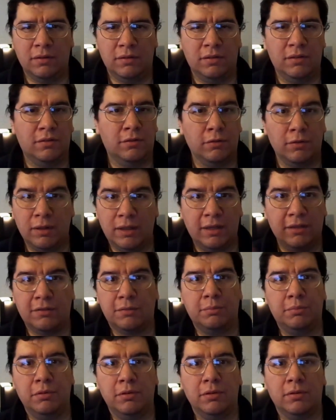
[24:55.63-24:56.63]
since her
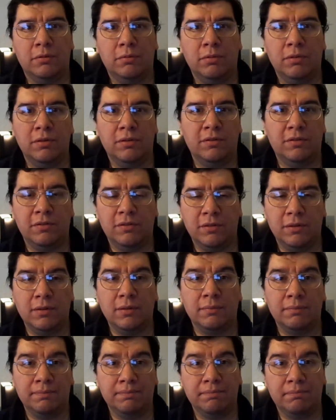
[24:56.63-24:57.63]
last book was
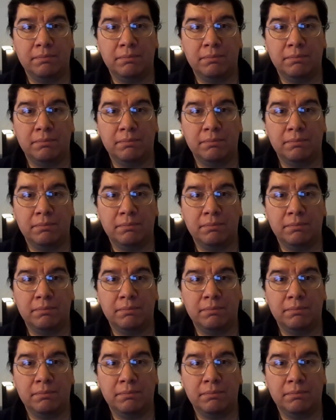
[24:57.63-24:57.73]
um,